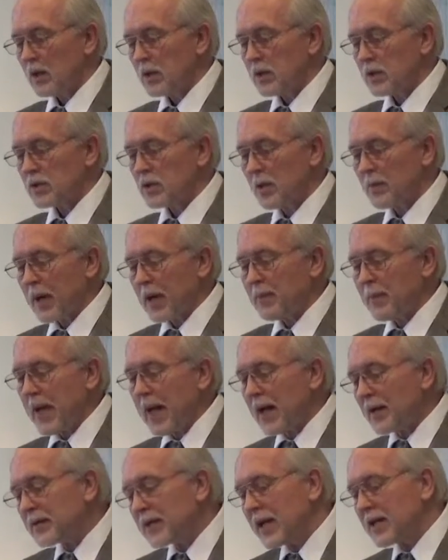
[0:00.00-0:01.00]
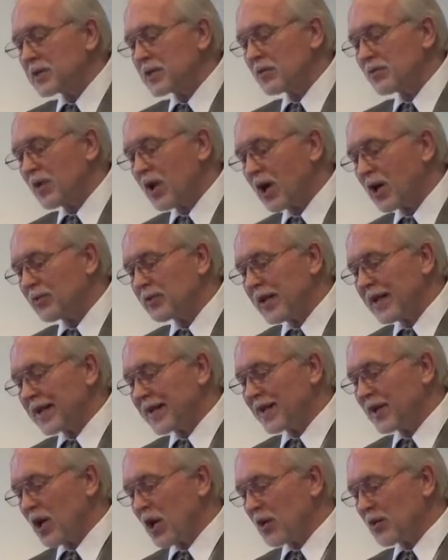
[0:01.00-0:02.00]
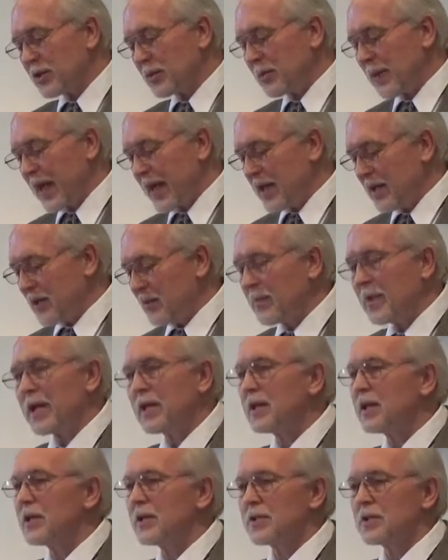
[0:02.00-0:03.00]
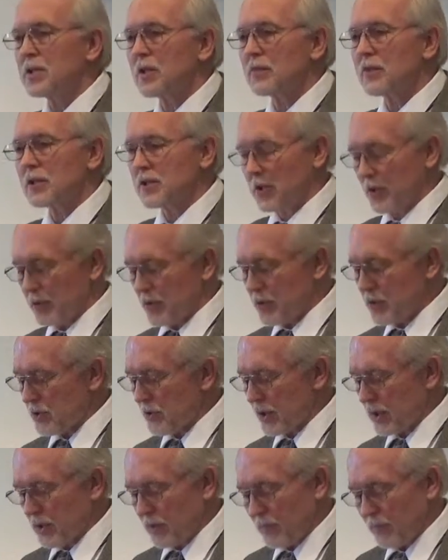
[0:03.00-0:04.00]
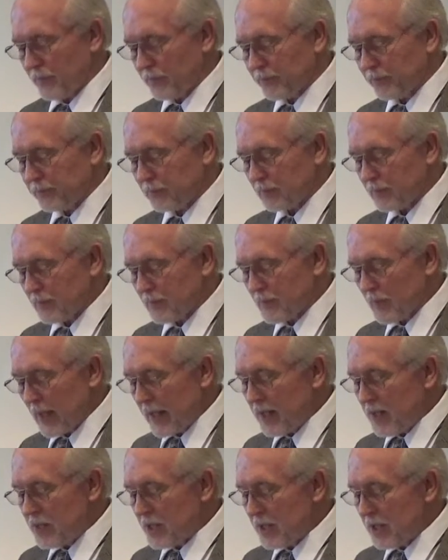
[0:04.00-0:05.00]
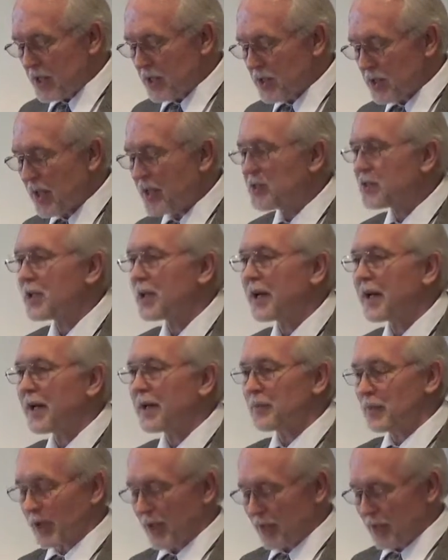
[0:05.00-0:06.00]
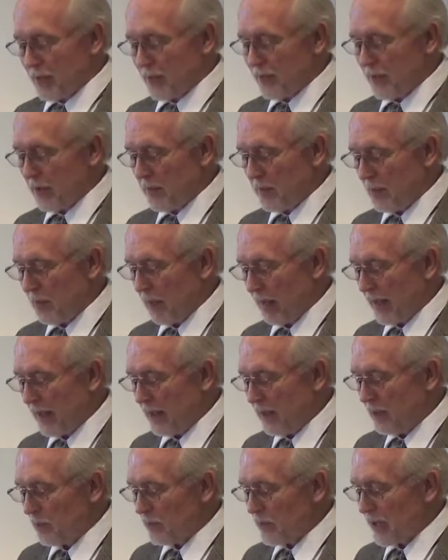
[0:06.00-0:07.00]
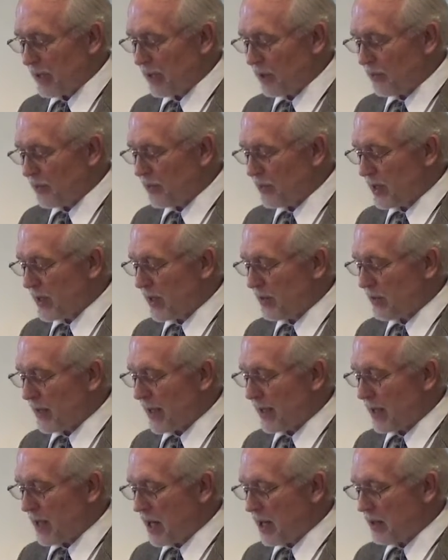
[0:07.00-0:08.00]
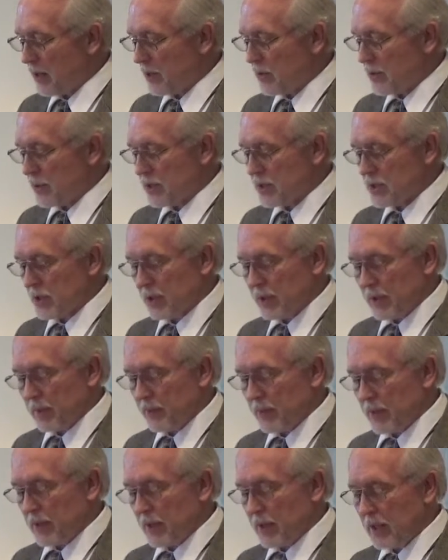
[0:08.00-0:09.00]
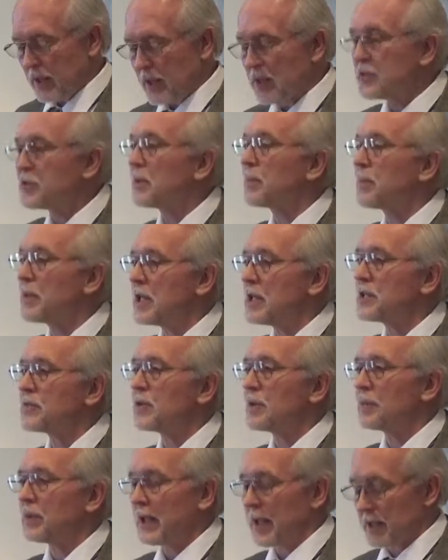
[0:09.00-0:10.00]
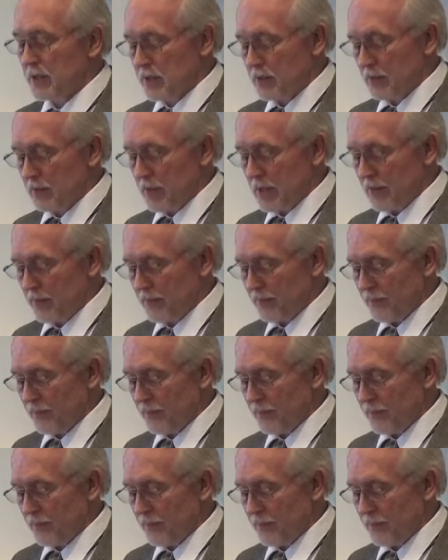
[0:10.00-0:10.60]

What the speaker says: So my path has involved letting go of the pain of many years of internal struggle. It is in this sense that I am recovering. Breaking free of my narrow Christian upbringing is a peaceful place to be.